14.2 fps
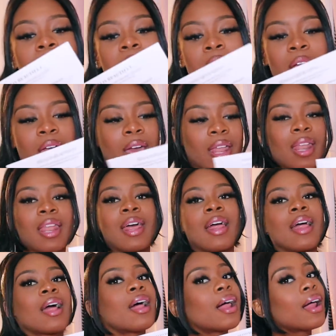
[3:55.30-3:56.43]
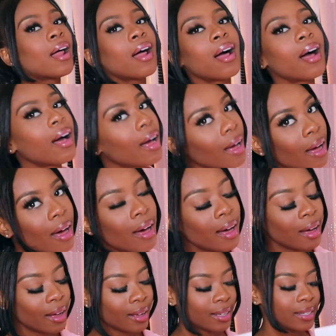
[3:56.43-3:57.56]
and uh,
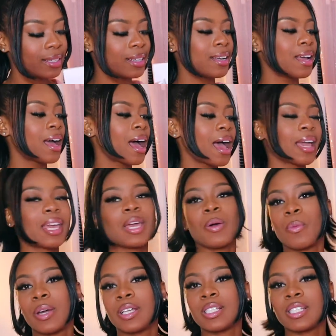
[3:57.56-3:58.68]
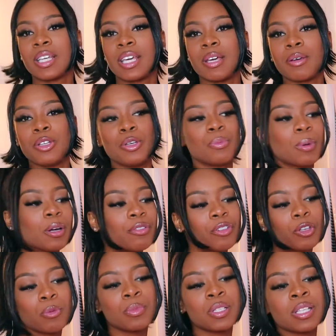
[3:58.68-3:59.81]
I can't wait to get new
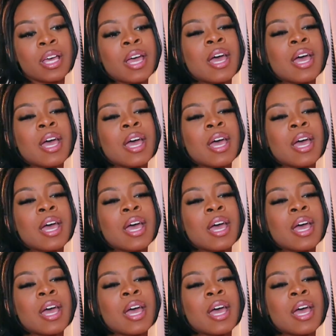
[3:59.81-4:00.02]
perfumes